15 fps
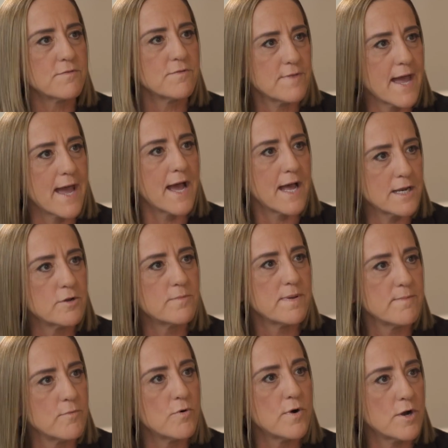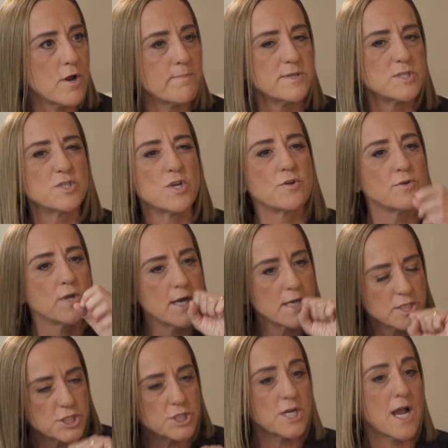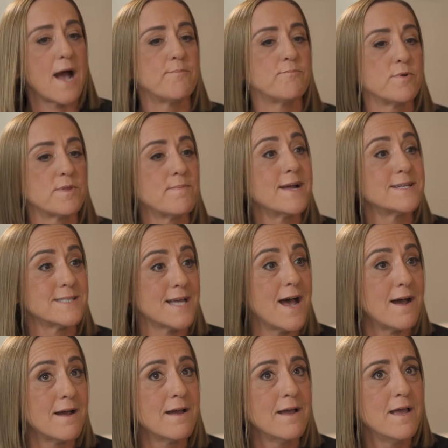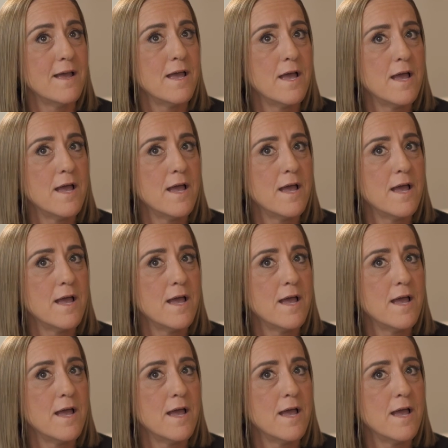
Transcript: through that a little bit more and not be so sharp with my tongue. Yeah.